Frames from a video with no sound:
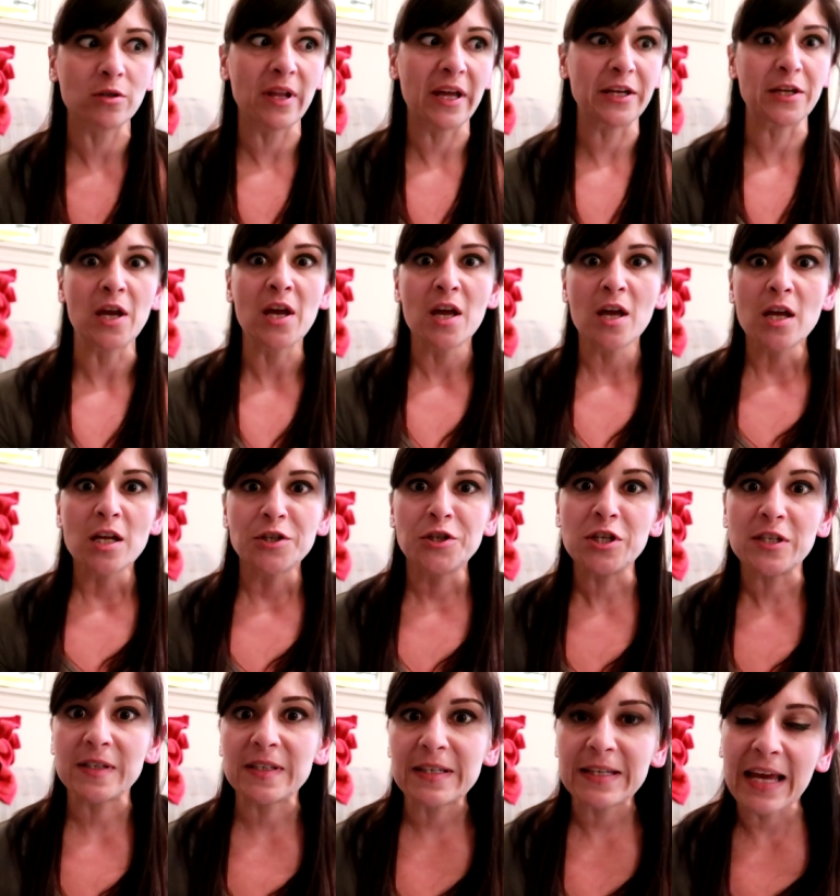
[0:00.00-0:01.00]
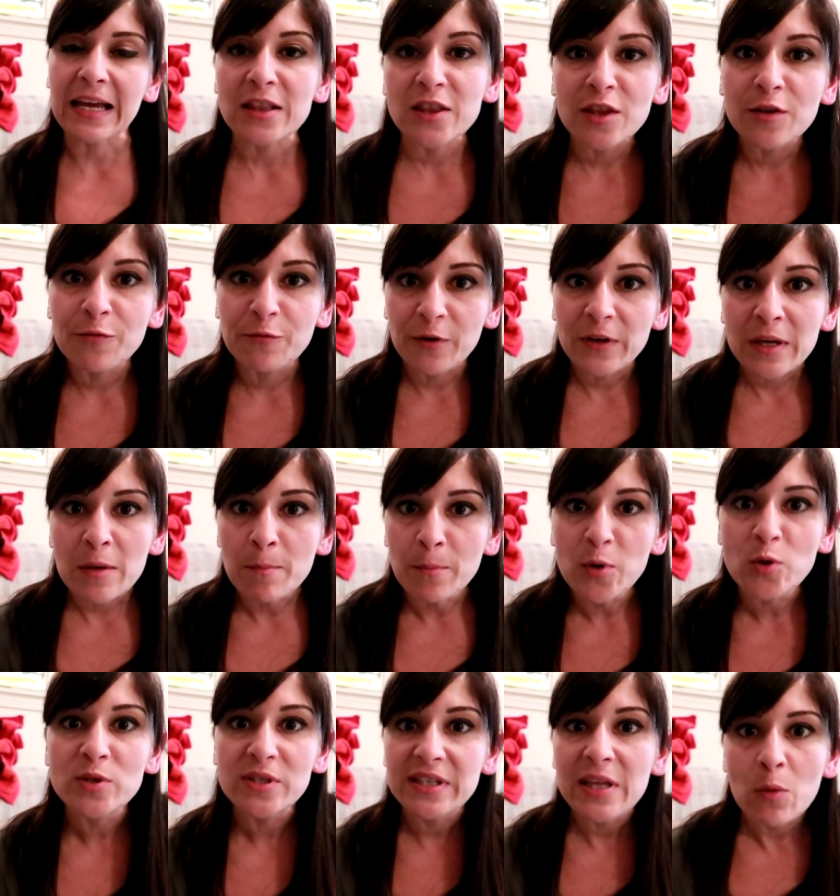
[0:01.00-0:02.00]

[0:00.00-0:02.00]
like, just get the freaking boots.